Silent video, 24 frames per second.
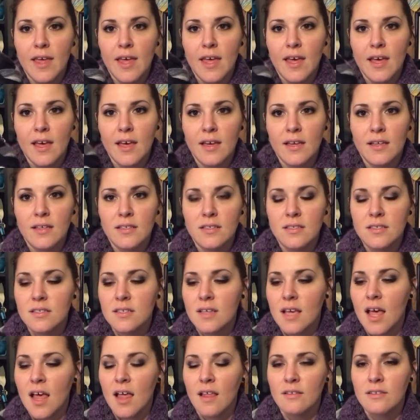and
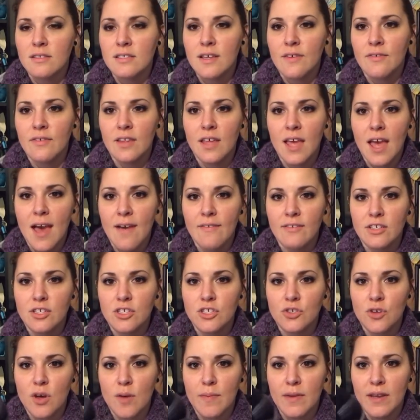I'll definitely have it to
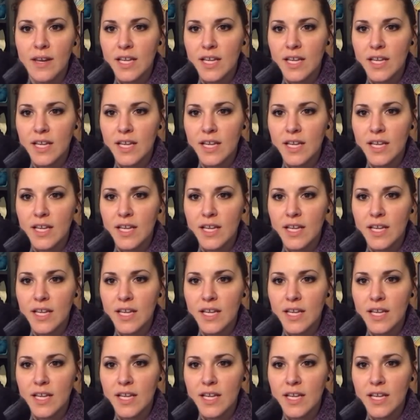show on my